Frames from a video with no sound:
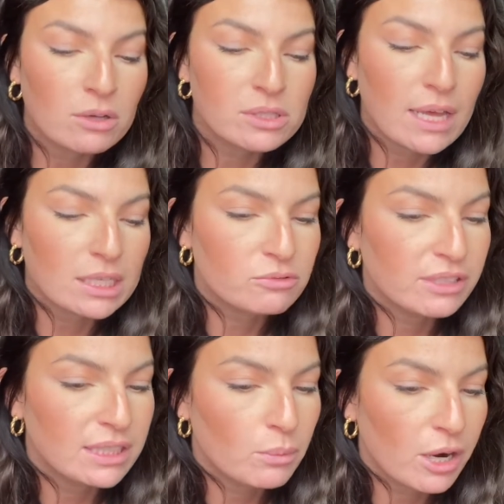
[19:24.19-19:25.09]
So that's
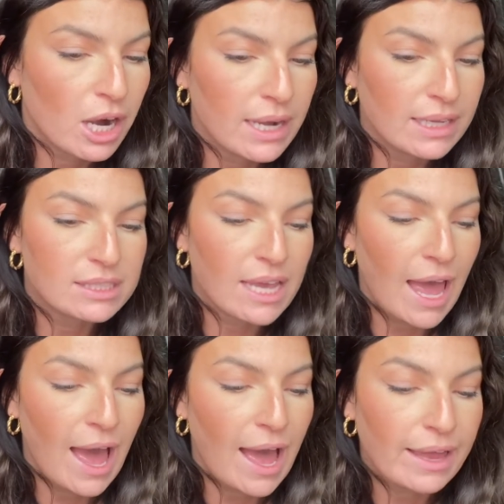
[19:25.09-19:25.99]
really where I need to
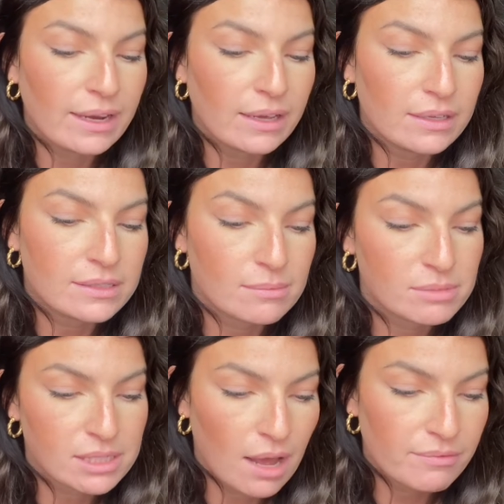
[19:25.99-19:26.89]
add some
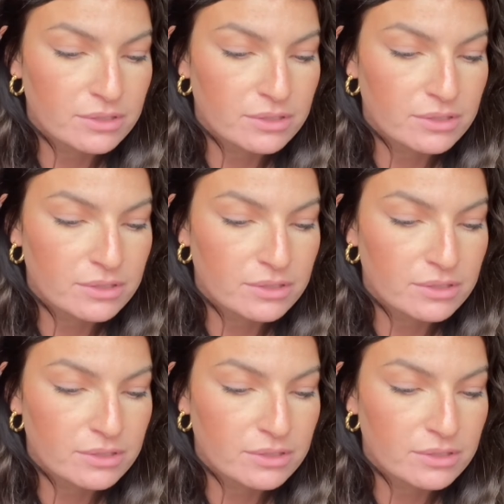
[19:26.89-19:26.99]
stuff.